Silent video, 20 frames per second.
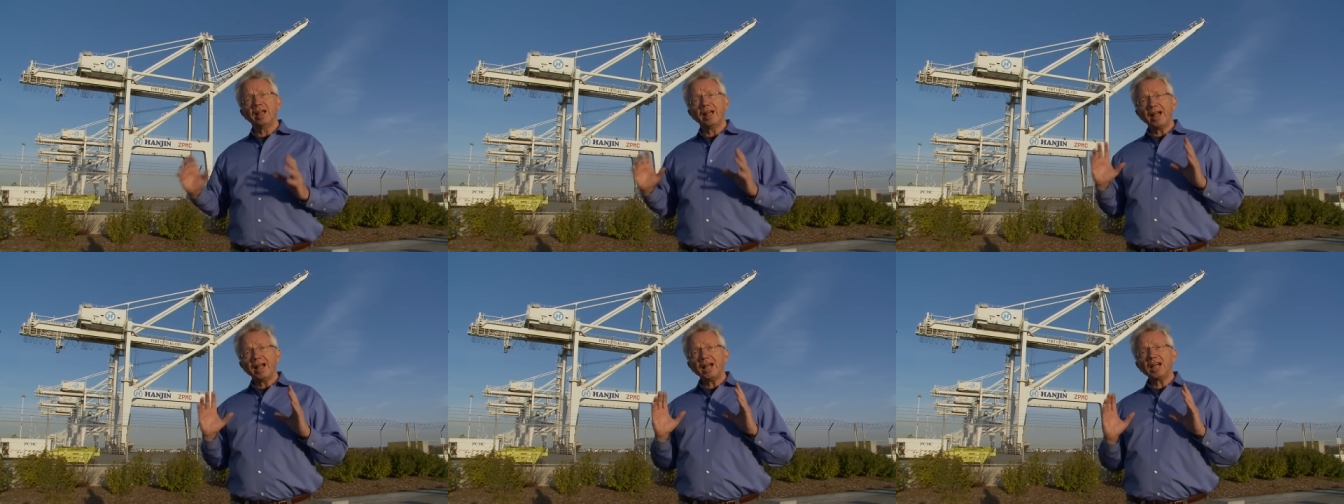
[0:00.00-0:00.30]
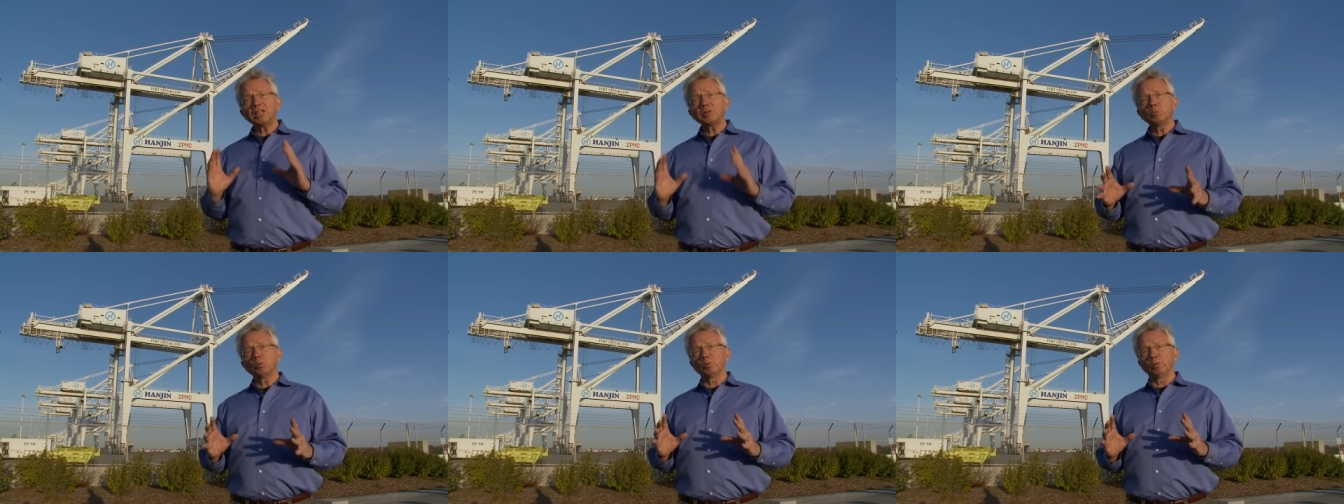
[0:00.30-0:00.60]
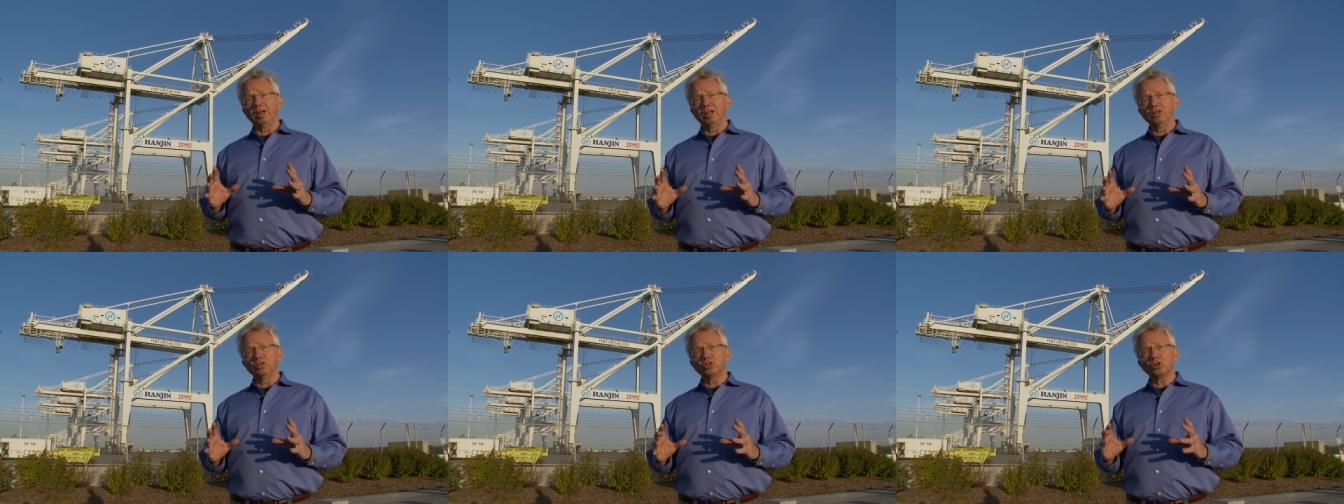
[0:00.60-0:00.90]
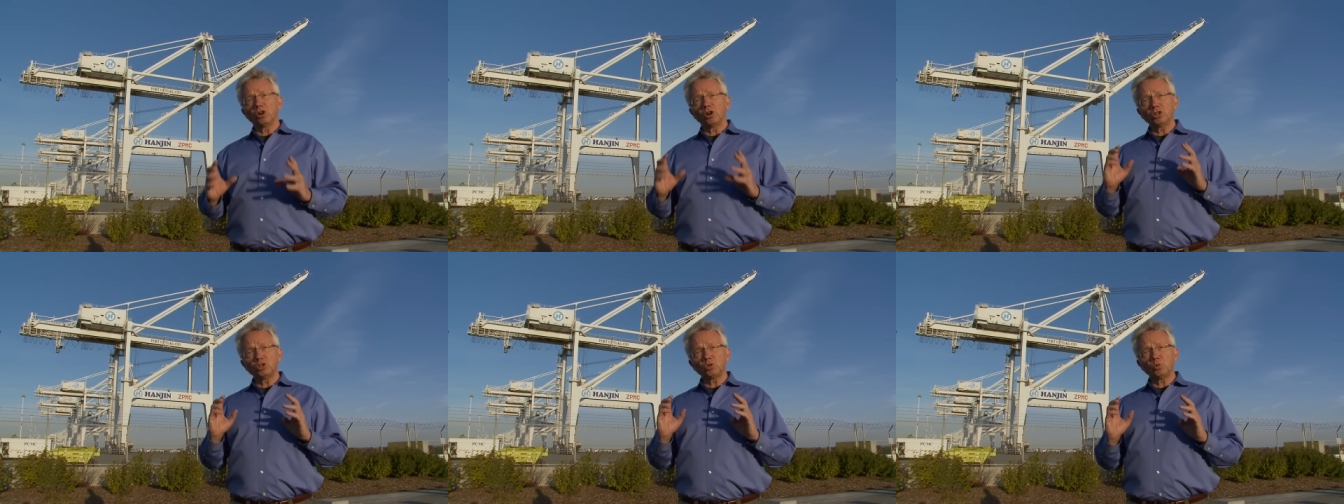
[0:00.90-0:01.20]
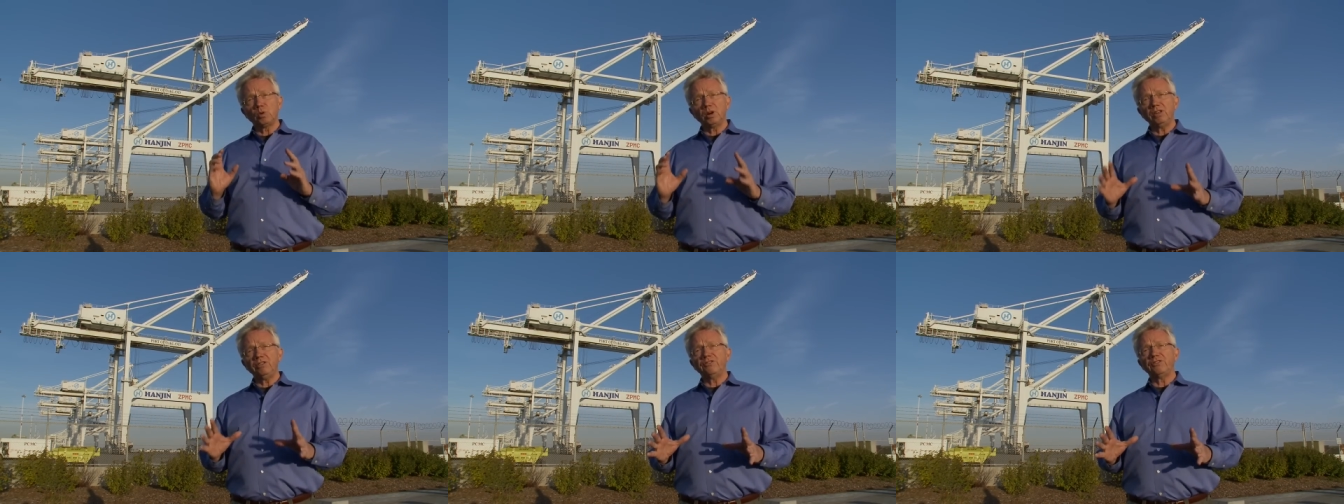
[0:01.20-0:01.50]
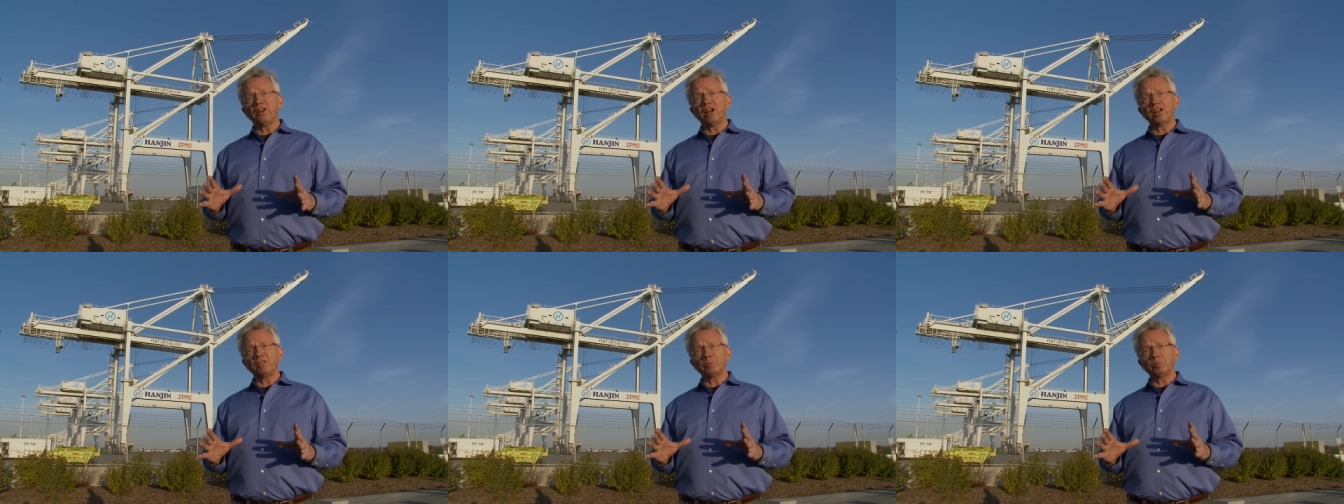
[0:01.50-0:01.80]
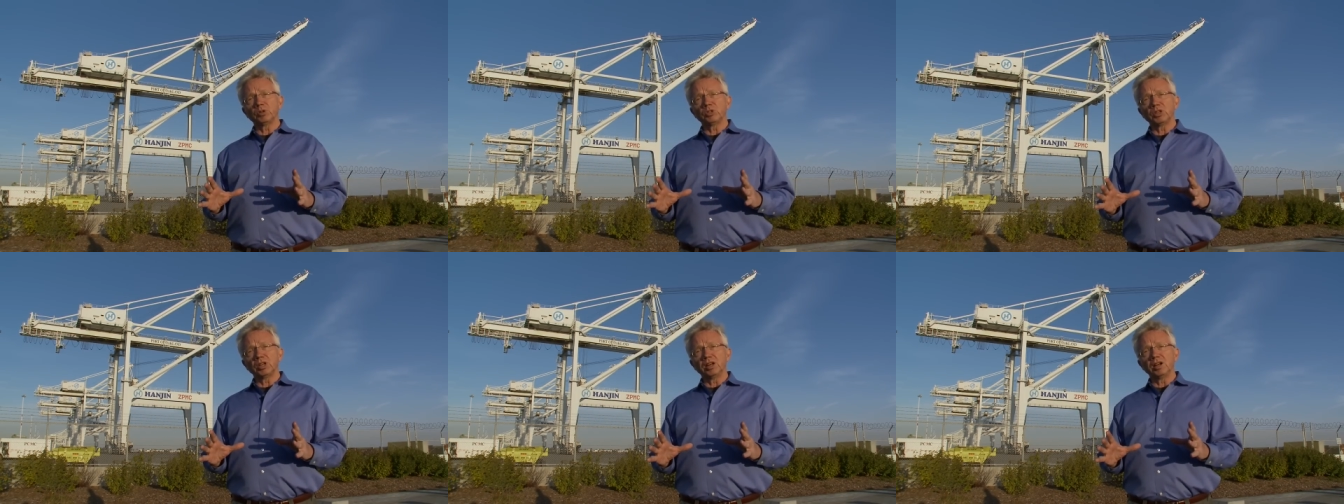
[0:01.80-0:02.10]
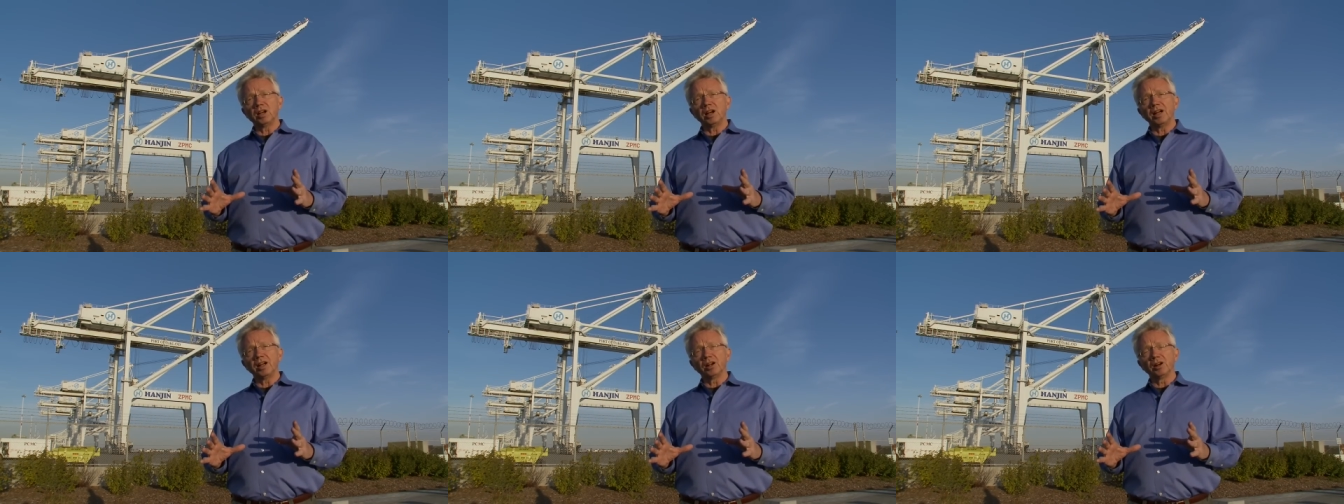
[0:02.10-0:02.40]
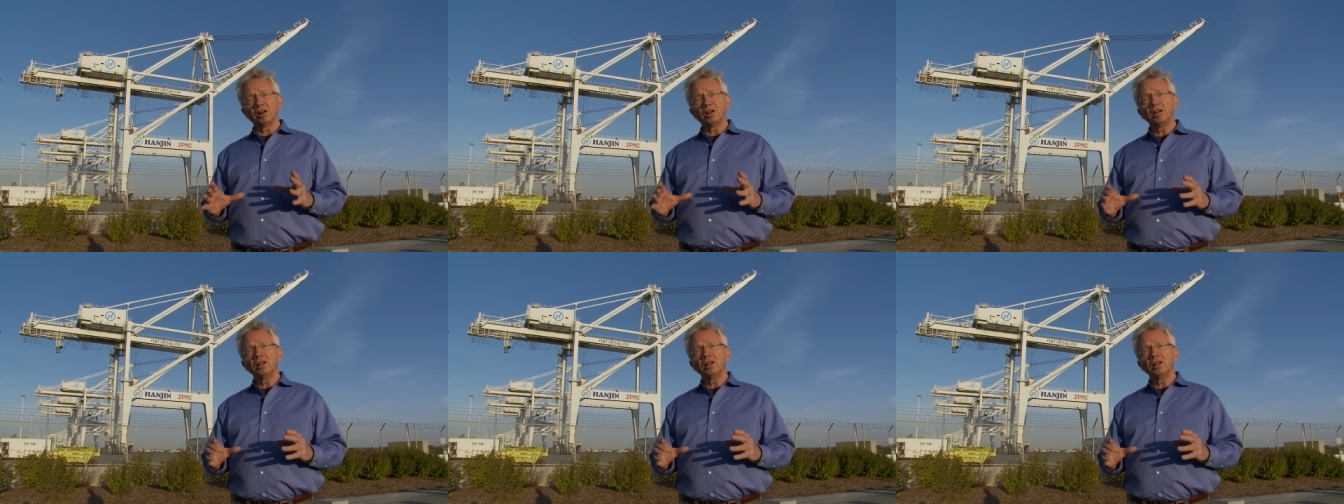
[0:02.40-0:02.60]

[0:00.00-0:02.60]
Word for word: Asthma rates are 25% higher.